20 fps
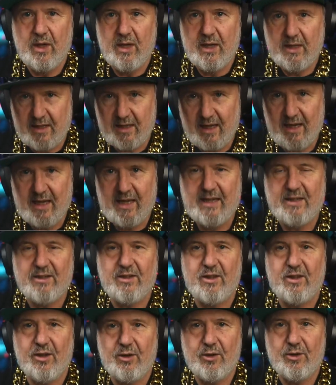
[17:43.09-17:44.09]
it
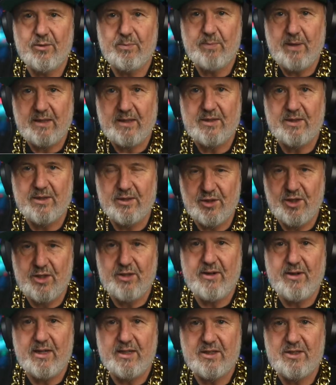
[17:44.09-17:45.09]
can't go back to the
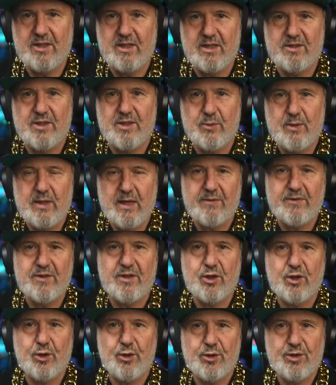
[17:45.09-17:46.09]
generating set, so we have
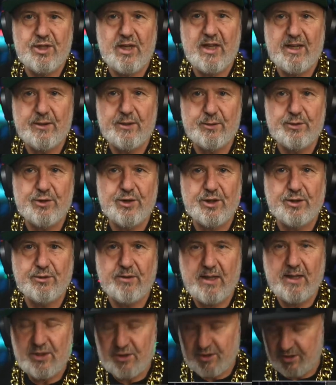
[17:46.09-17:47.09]
to curtail
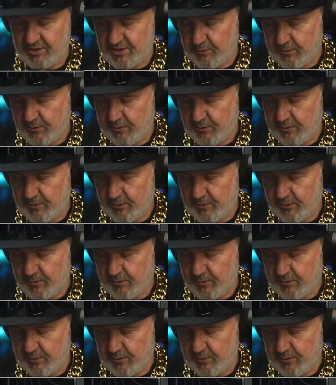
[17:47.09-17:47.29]
generation.